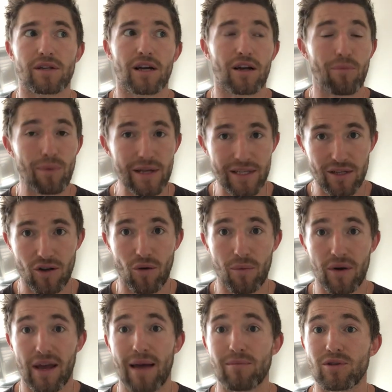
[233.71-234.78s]
I competed at the
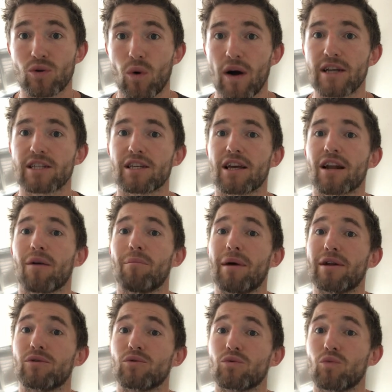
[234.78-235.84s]
Commonwealth Games twice, and I
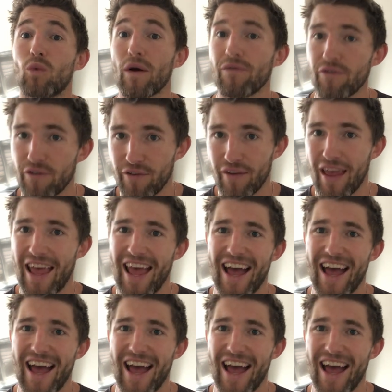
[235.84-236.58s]
medalled once,